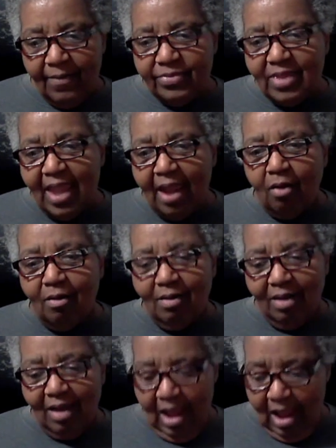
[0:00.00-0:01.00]
Now,
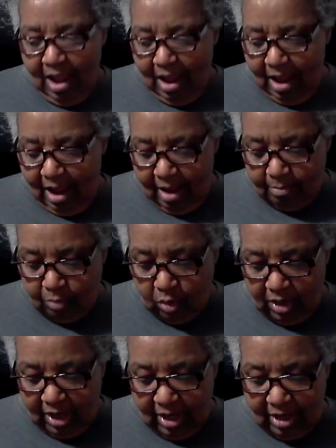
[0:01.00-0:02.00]
I'm
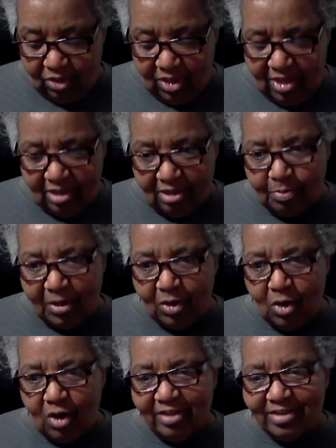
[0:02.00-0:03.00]
looking at this
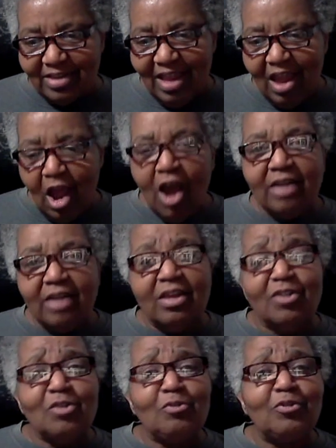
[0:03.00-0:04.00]
because
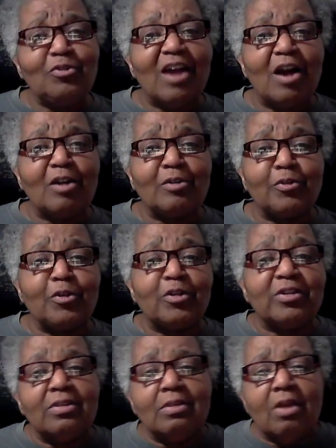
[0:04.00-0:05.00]
another photographer
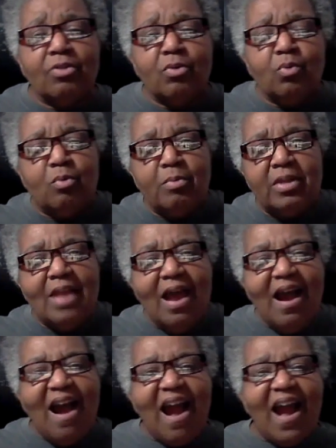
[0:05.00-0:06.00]
and another woman
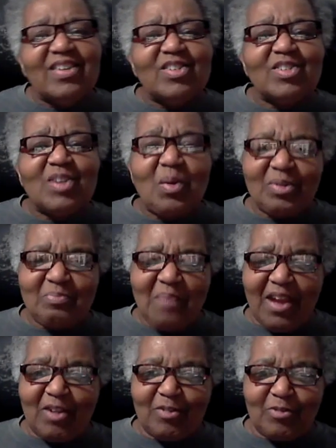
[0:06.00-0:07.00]
I so
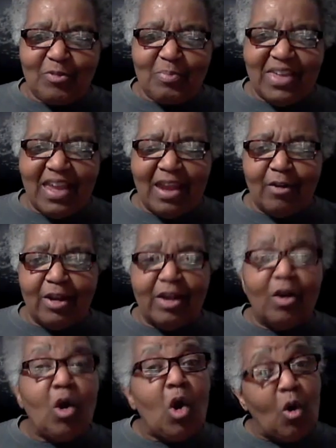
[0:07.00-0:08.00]
admired from the
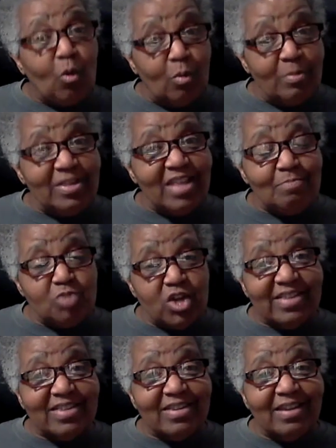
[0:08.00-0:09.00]
area, a woman named
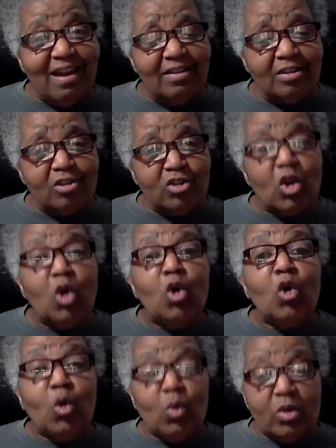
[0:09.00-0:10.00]
J.C. Collins,
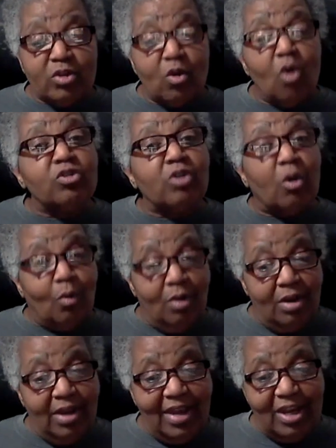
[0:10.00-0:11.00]
who is also
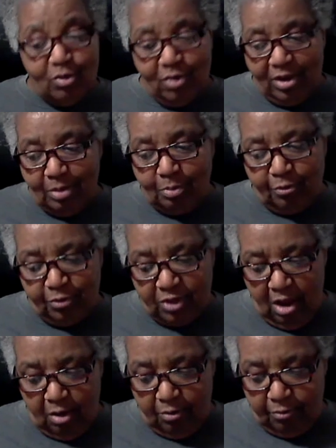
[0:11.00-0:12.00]
an incredible
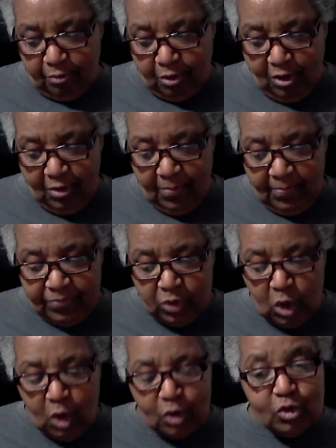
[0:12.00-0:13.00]
photographer,
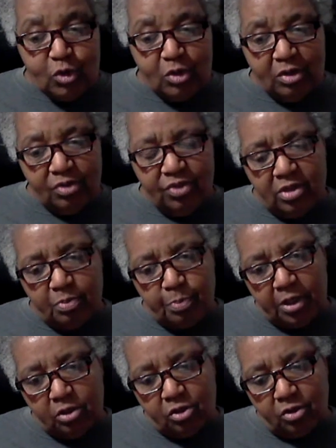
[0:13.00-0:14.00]
took this
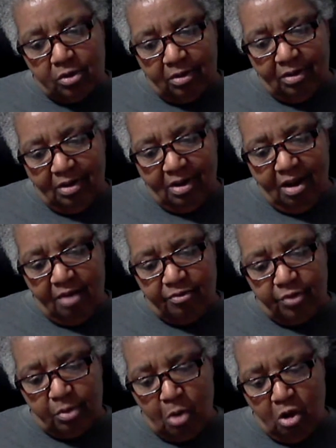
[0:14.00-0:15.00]
picture
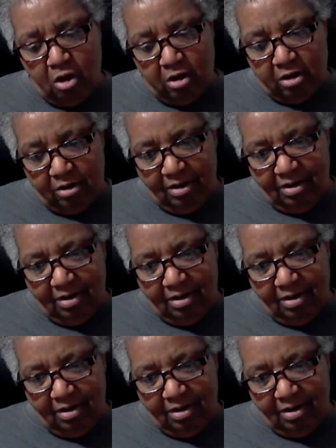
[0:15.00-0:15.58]
of Lamar.